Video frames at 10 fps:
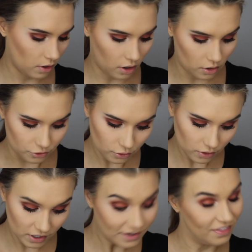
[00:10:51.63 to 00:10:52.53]
contour
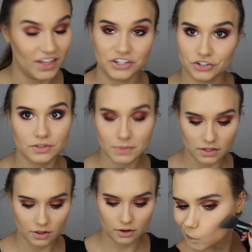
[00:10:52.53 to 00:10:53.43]
line. That's just
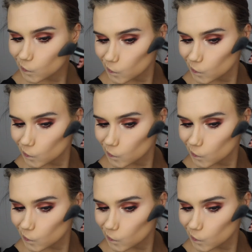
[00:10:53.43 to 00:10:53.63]
me though.